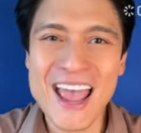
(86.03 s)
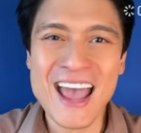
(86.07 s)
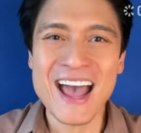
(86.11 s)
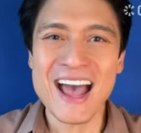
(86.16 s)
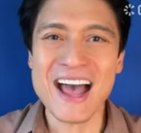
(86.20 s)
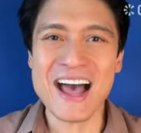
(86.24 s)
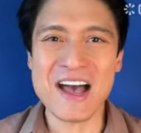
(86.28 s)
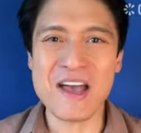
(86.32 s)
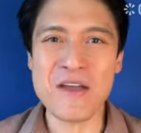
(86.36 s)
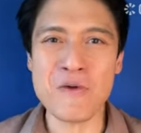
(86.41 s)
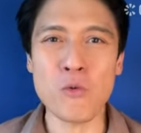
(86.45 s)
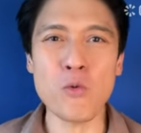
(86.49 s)

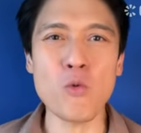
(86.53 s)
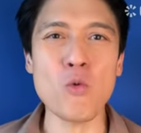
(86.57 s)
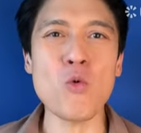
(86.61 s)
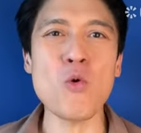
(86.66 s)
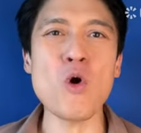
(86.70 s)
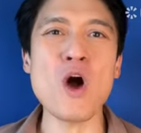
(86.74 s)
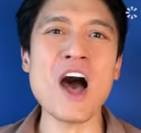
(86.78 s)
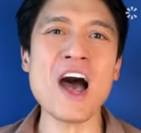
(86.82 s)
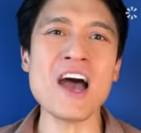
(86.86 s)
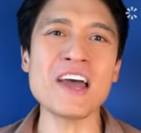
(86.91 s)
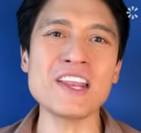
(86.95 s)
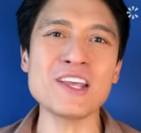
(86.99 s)
I
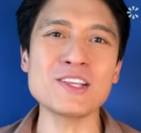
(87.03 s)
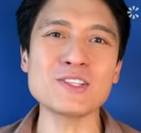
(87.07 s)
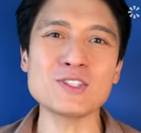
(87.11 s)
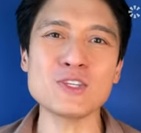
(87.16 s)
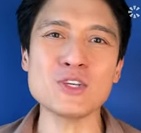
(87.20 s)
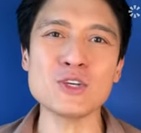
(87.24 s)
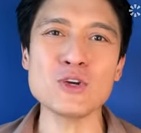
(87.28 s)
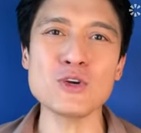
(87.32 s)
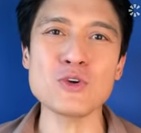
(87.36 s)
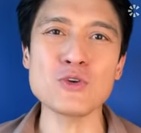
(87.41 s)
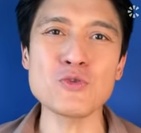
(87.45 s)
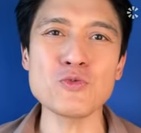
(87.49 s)
wanted
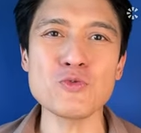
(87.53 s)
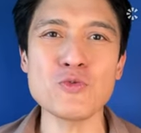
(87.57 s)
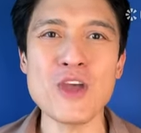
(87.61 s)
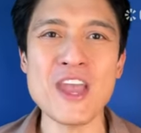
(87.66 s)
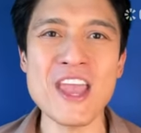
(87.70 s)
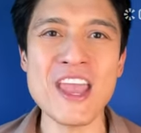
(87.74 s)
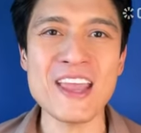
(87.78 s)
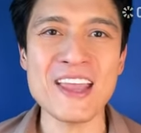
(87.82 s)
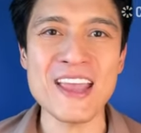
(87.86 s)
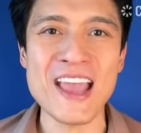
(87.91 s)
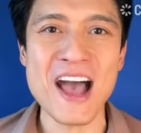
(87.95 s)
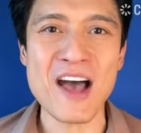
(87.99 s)
to
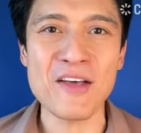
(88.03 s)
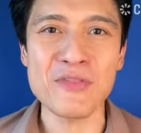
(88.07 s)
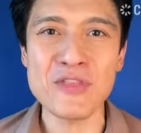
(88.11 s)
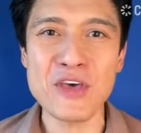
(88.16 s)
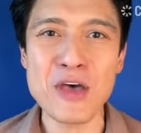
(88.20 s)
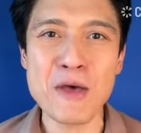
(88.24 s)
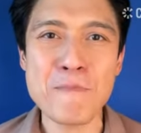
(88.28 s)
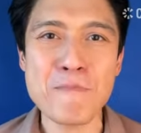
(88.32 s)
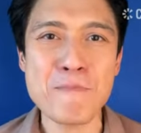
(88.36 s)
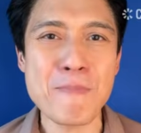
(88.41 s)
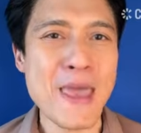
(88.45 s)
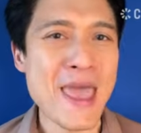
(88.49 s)
ring out
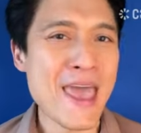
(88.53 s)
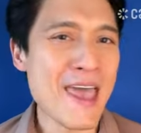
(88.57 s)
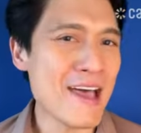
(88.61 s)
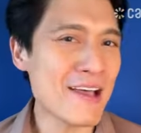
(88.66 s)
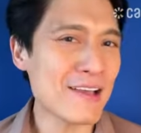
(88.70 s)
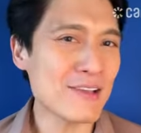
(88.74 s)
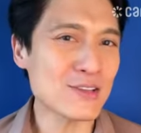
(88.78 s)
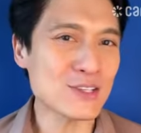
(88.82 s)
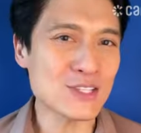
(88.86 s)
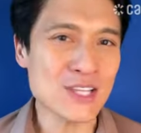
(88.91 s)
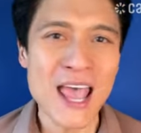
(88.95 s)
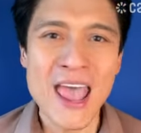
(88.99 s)
the
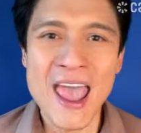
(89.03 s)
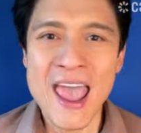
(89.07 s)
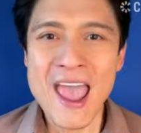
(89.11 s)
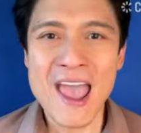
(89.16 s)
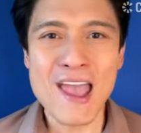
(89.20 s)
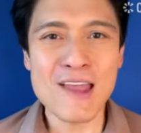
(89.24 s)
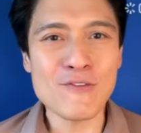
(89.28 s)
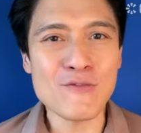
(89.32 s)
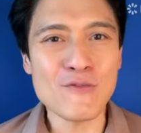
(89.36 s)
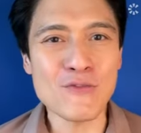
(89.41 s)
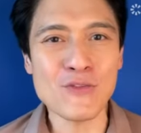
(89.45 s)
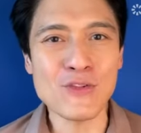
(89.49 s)
bells
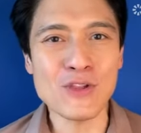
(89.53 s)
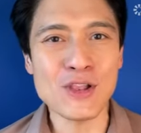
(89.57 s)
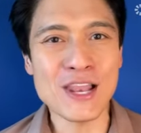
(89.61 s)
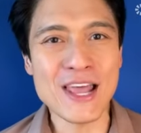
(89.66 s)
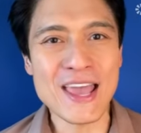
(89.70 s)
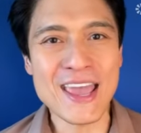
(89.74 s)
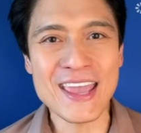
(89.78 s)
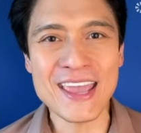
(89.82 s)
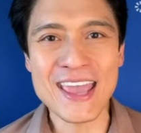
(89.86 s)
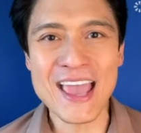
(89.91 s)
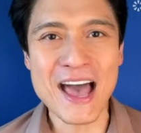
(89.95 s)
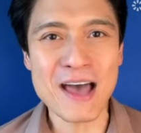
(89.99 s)
and
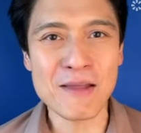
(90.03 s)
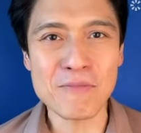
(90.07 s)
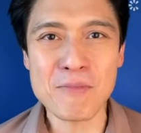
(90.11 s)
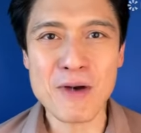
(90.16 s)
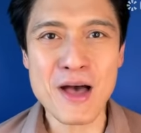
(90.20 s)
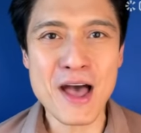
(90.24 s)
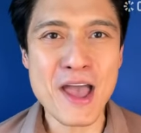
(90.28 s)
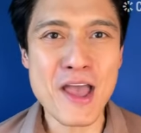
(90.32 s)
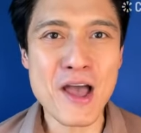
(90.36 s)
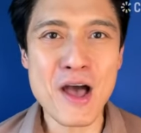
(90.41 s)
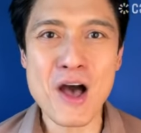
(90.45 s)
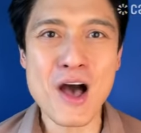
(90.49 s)
fling out
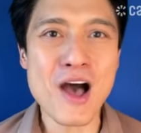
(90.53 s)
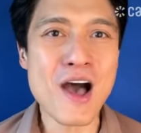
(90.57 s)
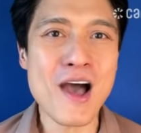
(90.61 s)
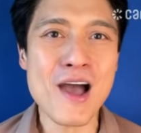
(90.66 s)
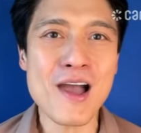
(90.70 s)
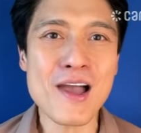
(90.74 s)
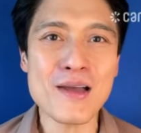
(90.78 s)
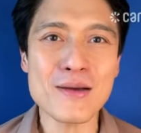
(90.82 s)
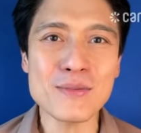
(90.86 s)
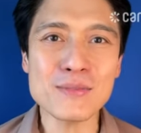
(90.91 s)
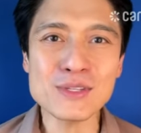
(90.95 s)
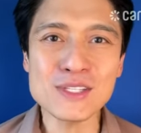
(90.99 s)
my
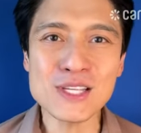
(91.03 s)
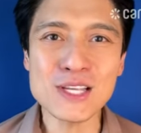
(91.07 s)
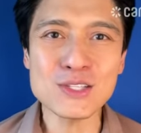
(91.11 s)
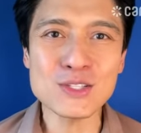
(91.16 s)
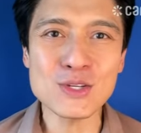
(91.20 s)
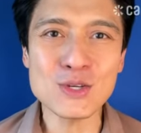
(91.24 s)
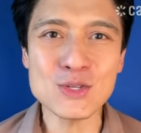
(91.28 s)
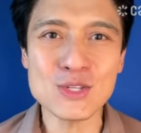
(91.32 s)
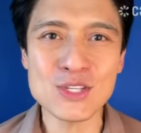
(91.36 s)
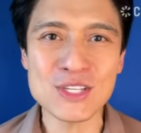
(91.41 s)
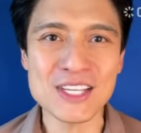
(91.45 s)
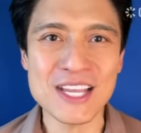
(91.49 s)
arms and
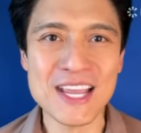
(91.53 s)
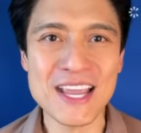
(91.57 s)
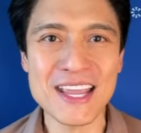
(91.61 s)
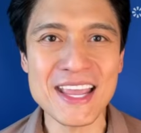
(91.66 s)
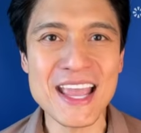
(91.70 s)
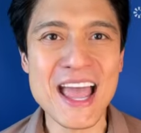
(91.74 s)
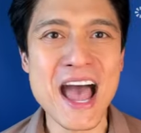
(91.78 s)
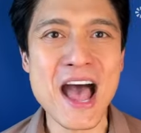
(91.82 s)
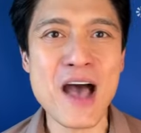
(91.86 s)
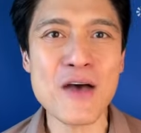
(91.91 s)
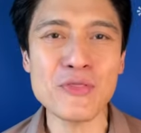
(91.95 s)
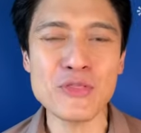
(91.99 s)
to sing
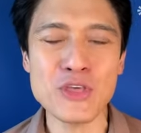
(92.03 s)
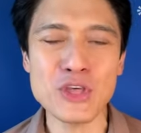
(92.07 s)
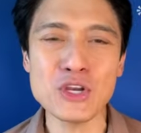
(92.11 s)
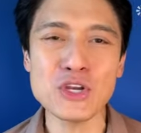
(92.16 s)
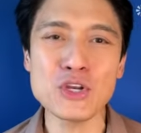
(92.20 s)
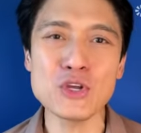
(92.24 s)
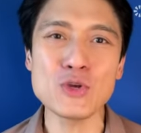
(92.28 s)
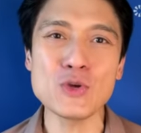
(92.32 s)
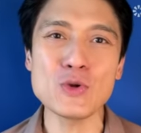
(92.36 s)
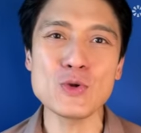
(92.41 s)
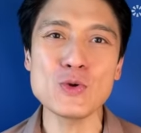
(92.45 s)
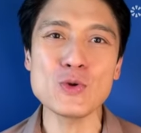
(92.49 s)
out the
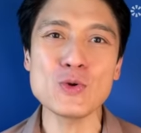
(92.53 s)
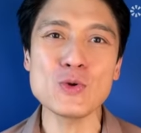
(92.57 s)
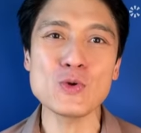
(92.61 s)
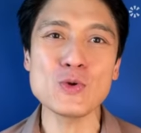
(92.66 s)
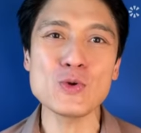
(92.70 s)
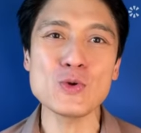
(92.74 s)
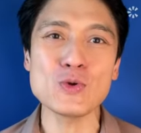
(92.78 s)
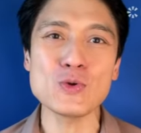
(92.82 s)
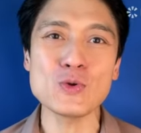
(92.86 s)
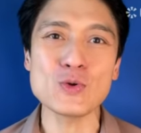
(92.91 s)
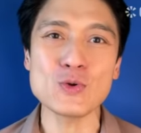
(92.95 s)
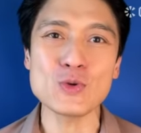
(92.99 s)

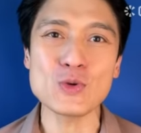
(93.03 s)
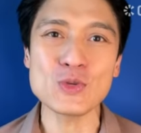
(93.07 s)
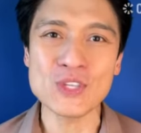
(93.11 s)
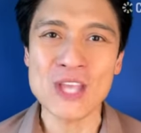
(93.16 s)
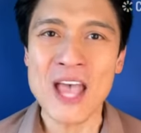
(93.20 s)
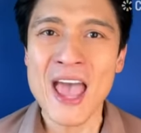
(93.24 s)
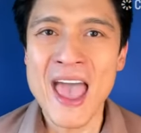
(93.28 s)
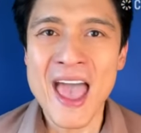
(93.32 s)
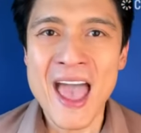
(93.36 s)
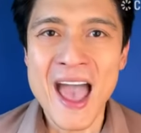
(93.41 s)
news.